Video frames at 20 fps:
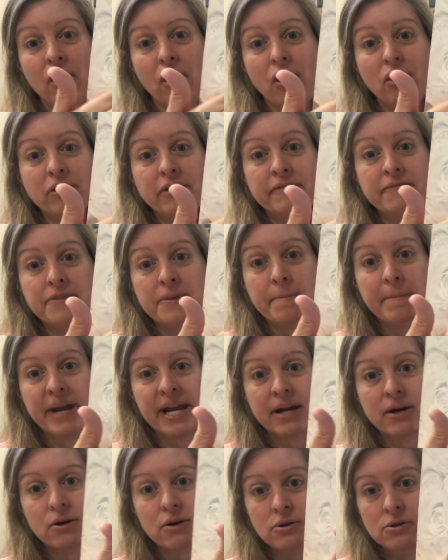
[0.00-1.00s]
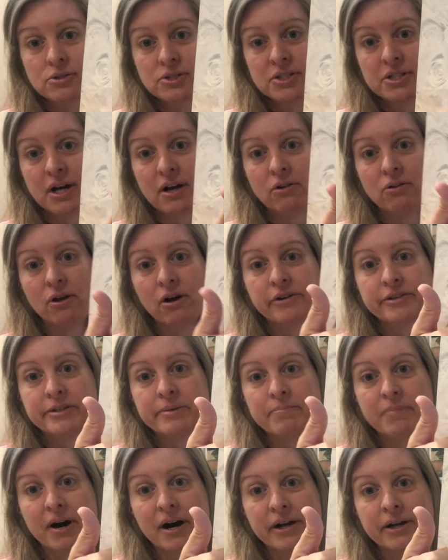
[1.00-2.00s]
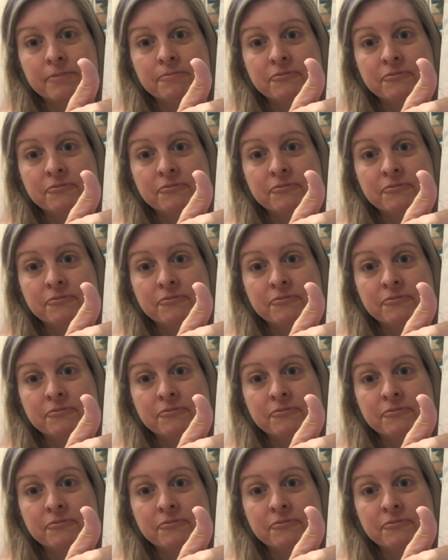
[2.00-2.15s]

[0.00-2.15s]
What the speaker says: all of the pairs along the bottom